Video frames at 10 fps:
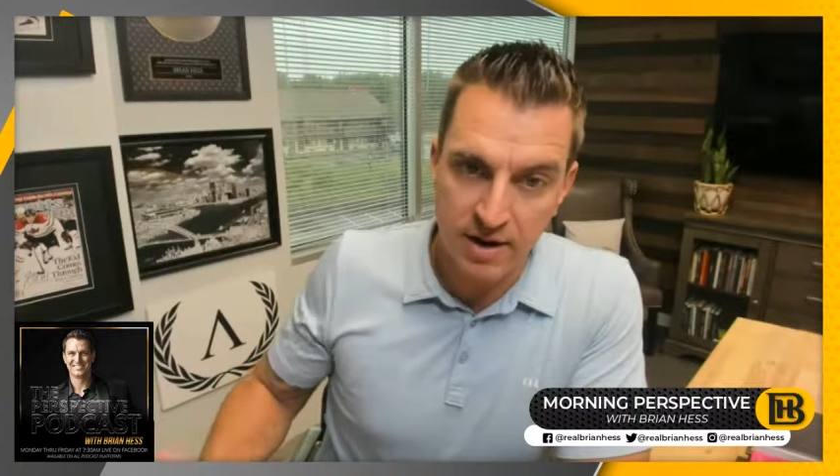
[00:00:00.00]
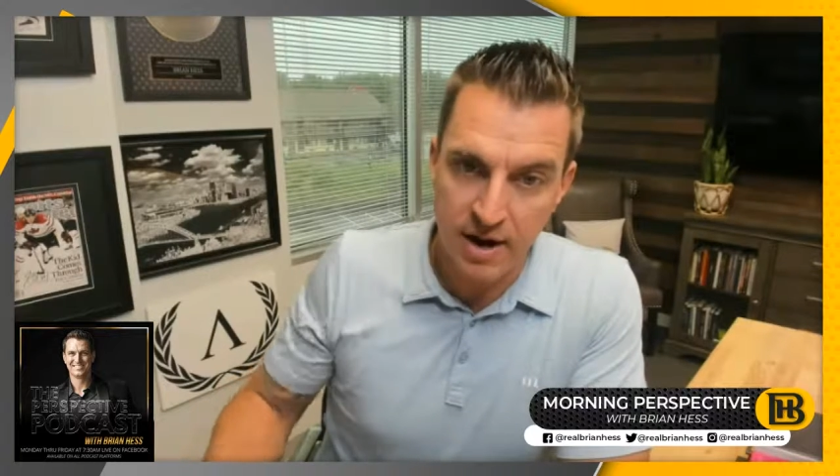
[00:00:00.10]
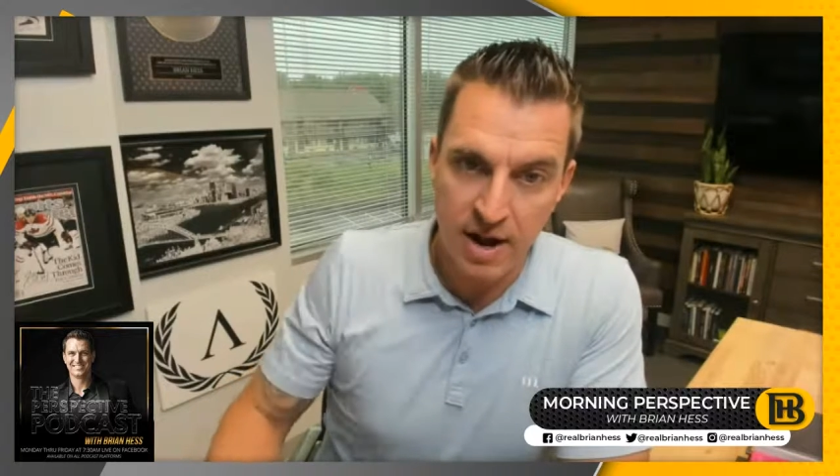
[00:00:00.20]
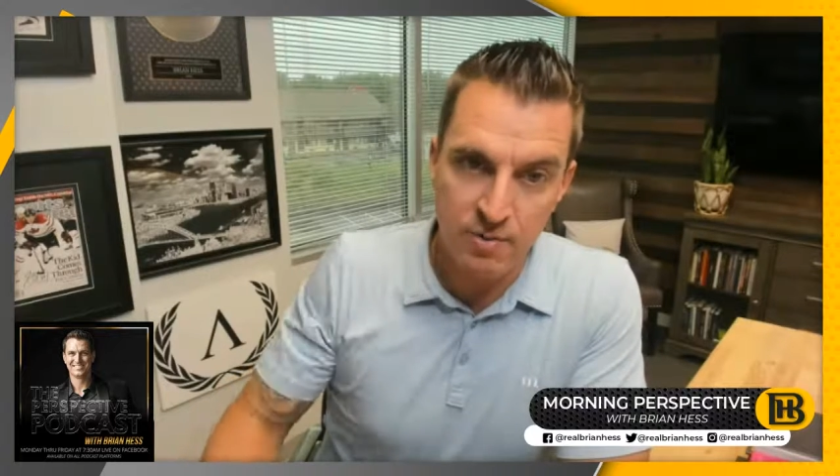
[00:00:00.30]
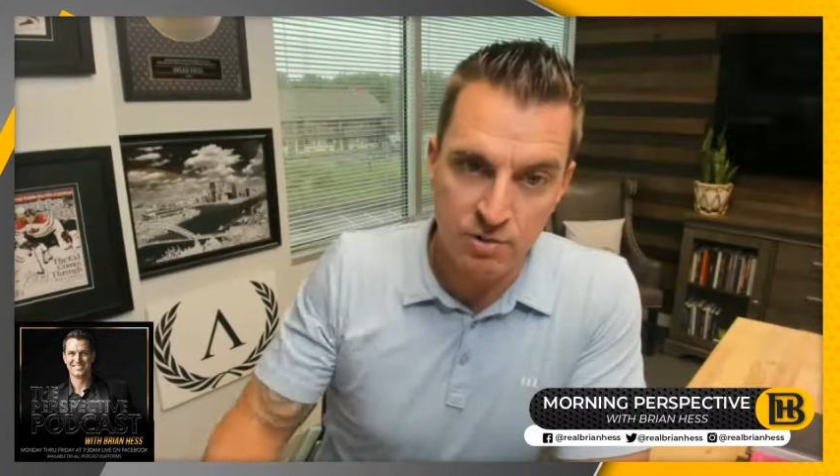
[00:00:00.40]

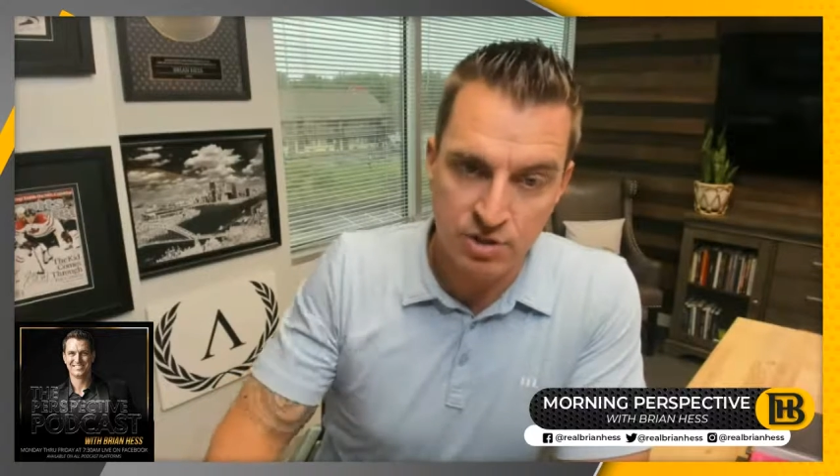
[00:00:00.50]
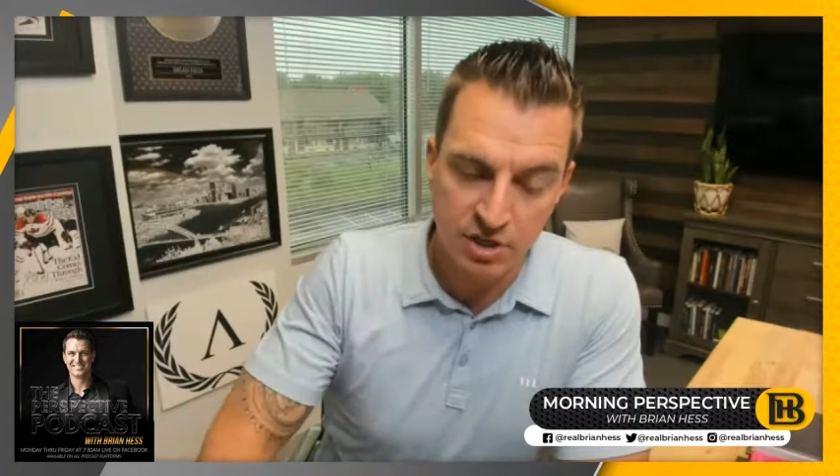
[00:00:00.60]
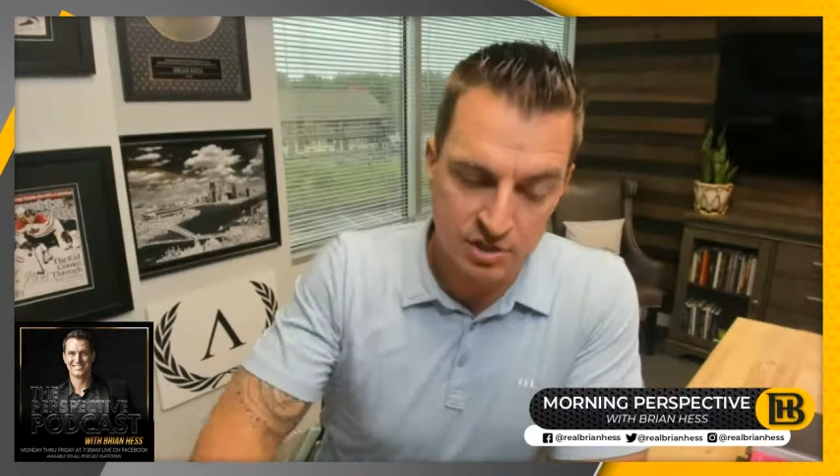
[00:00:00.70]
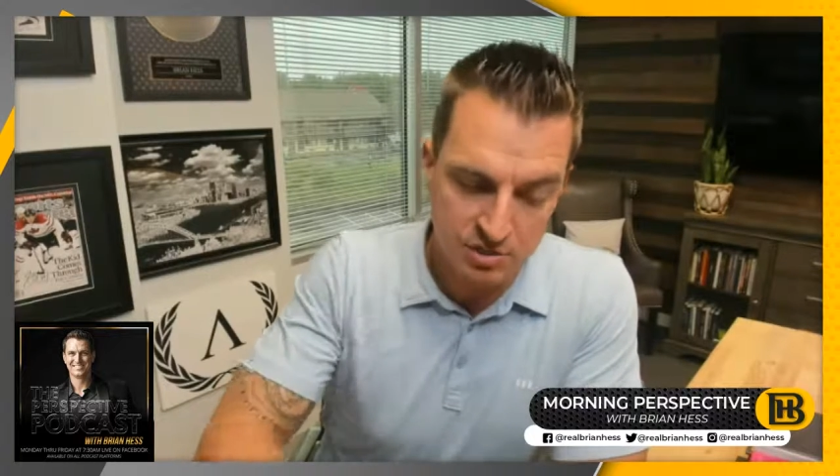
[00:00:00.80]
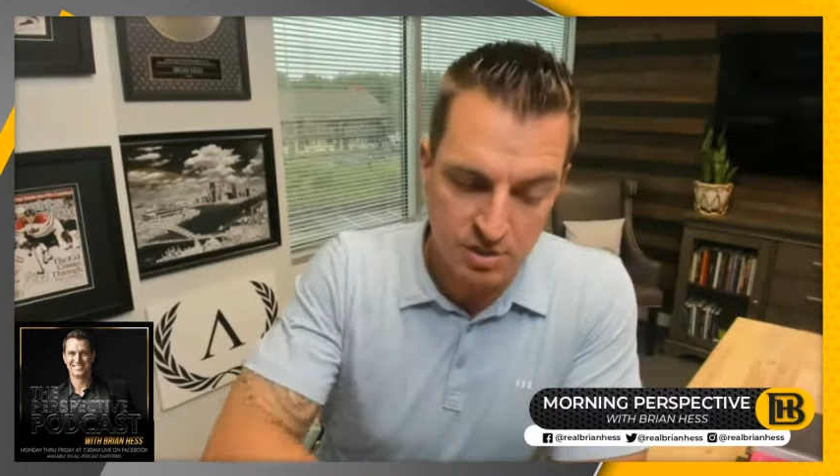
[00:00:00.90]
And I will
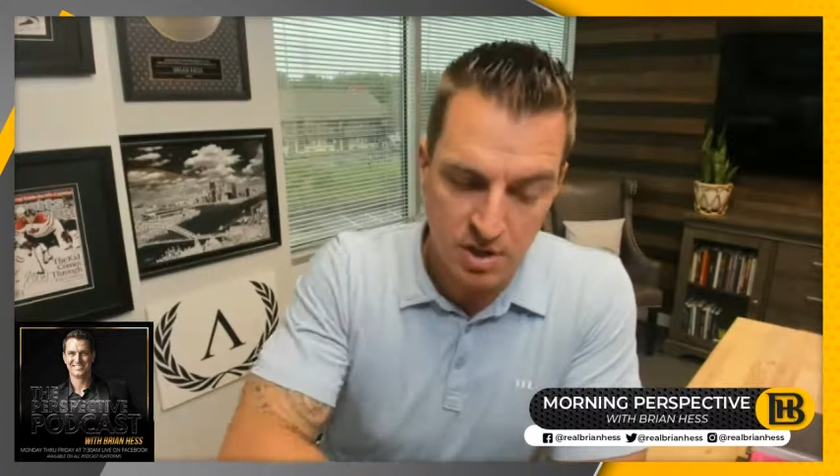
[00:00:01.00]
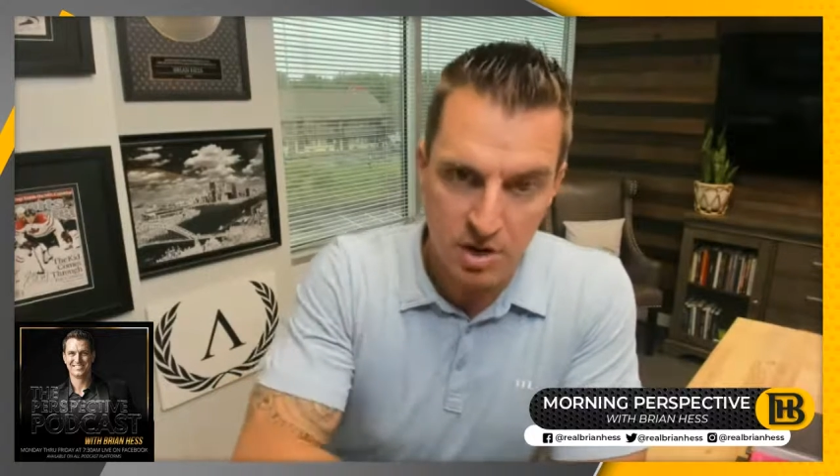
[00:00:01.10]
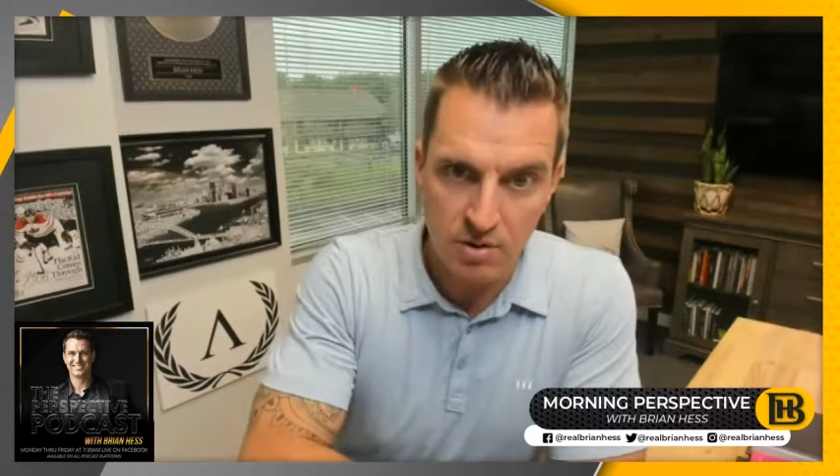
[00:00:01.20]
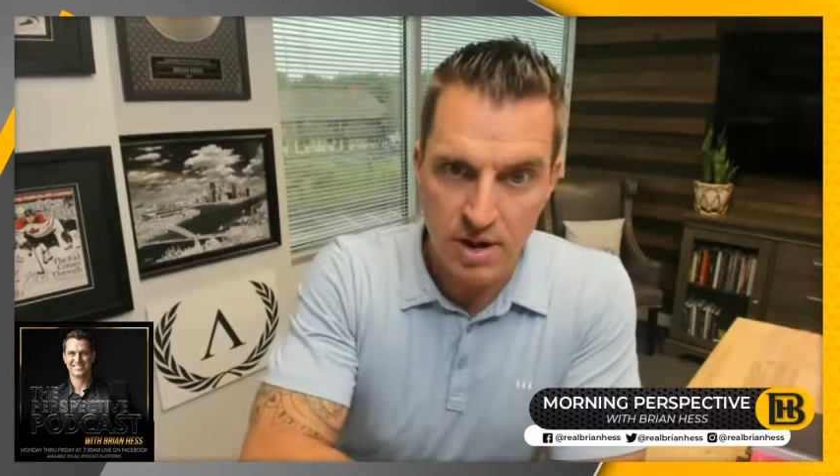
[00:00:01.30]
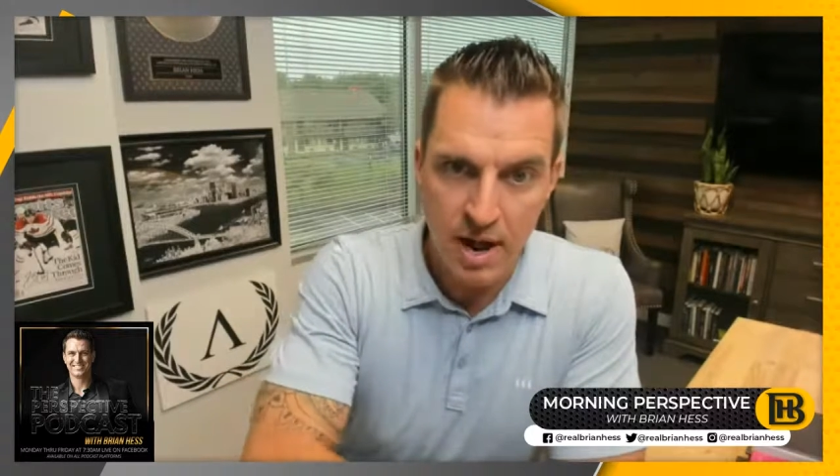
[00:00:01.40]
just,
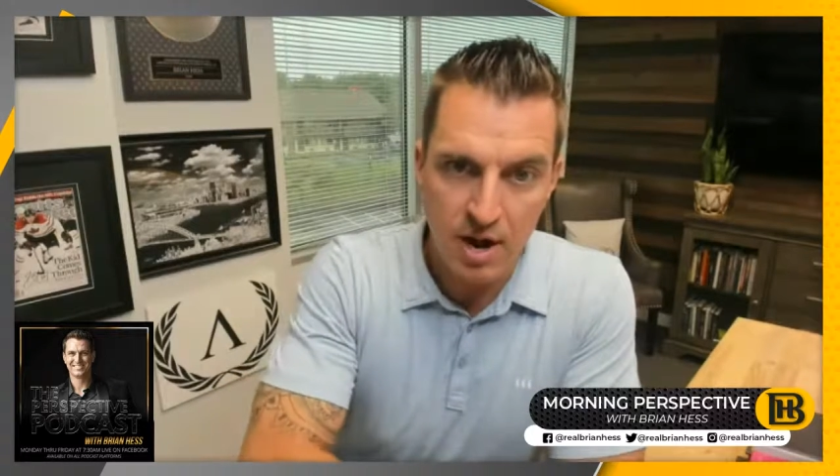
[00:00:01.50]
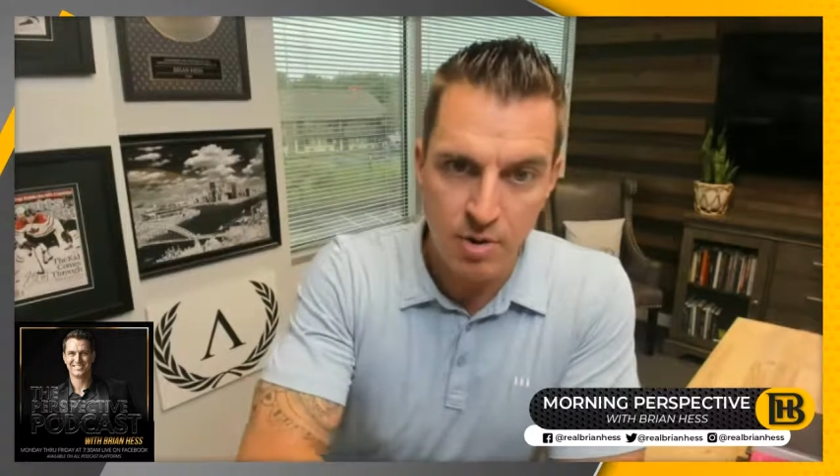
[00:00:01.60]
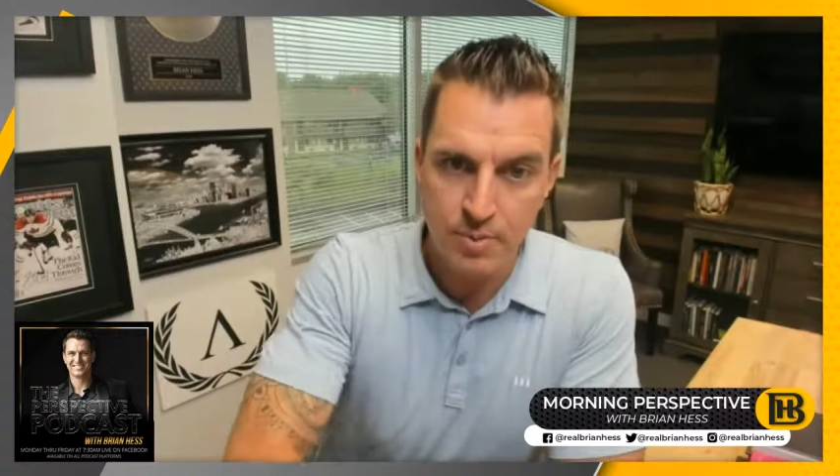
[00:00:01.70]
hire